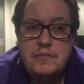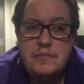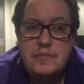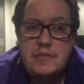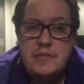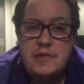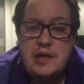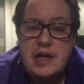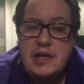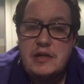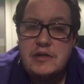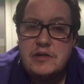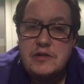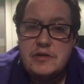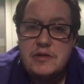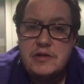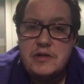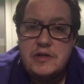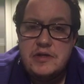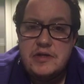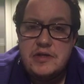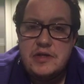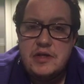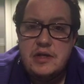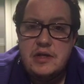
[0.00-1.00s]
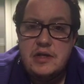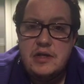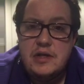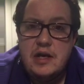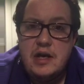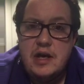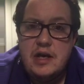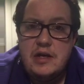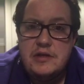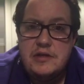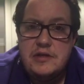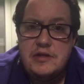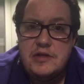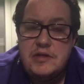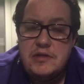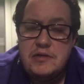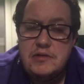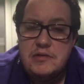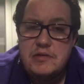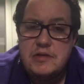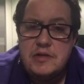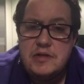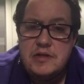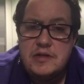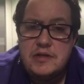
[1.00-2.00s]
lecturers and
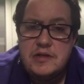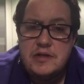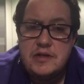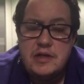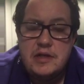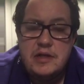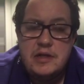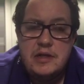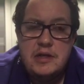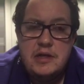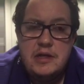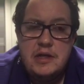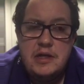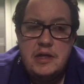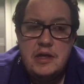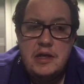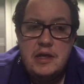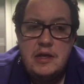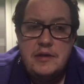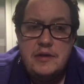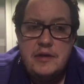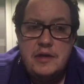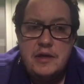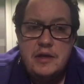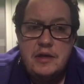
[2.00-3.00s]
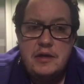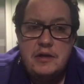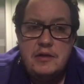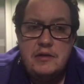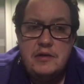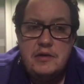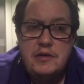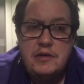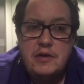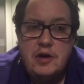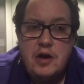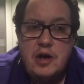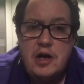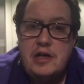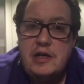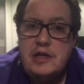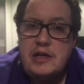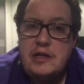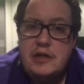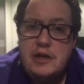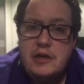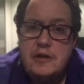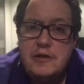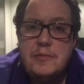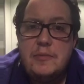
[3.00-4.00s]
tutors that not only
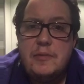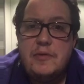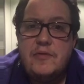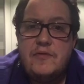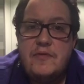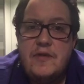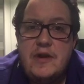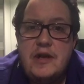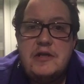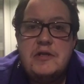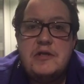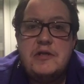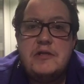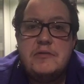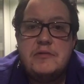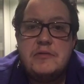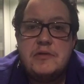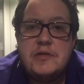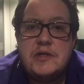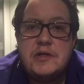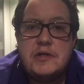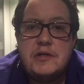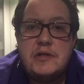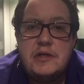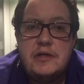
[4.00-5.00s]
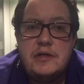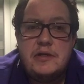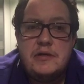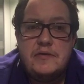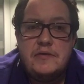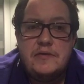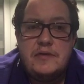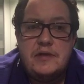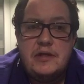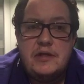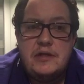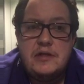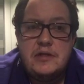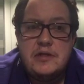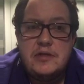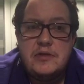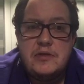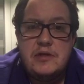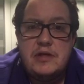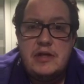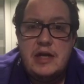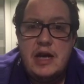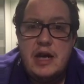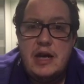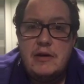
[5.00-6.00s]
know the professional side of the industry
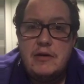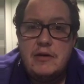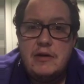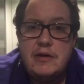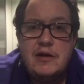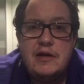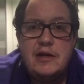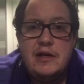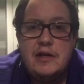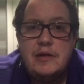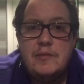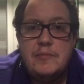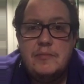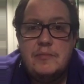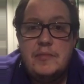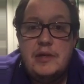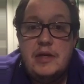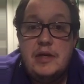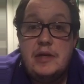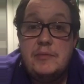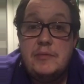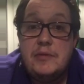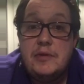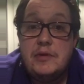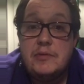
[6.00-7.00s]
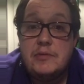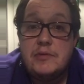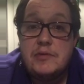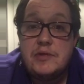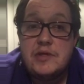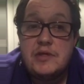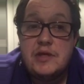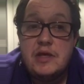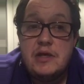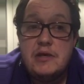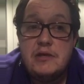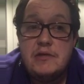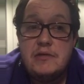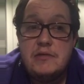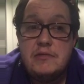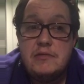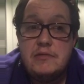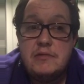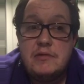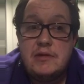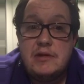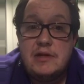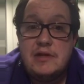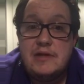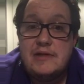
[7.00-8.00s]
and how hard it can be, but also
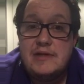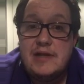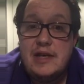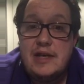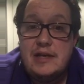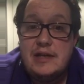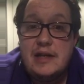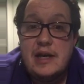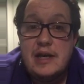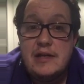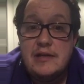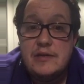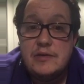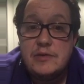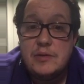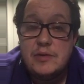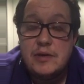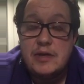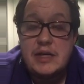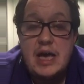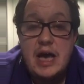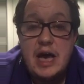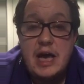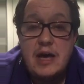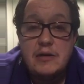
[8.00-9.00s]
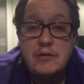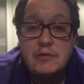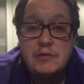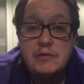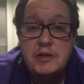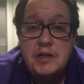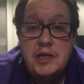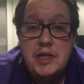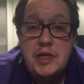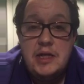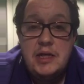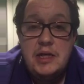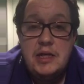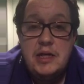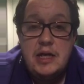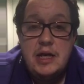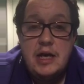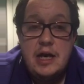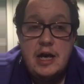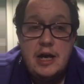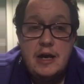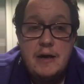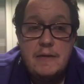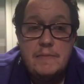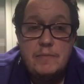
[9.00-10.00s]
can take that into account
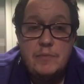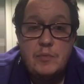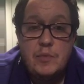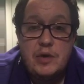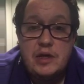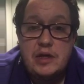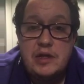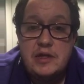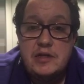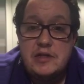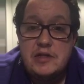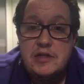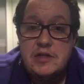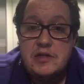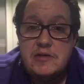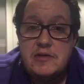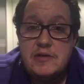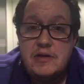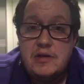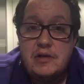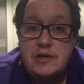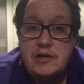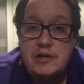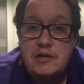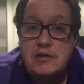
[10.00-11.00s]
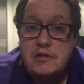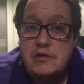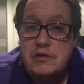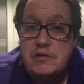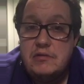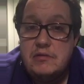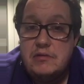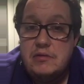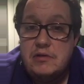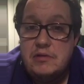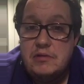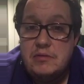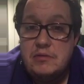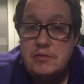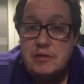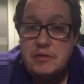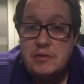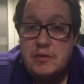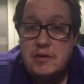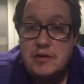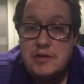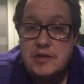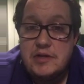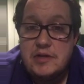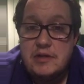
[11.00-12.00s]
when considering you
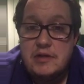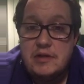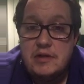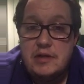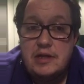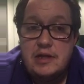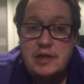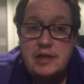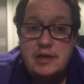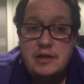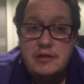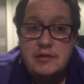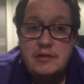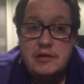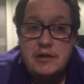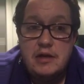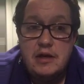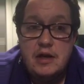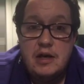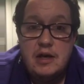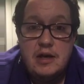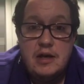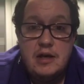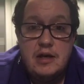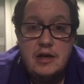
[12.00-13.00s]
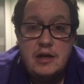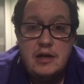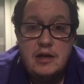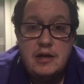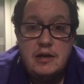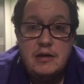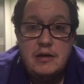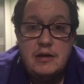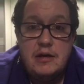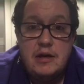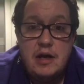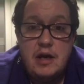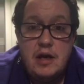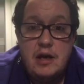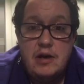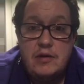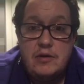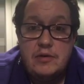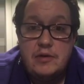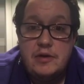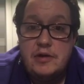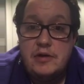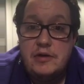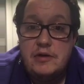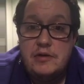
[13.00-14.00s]
are starting
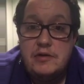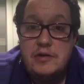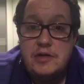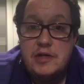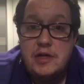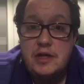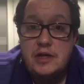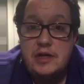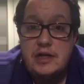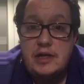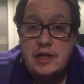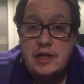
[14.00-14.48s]
on a new journey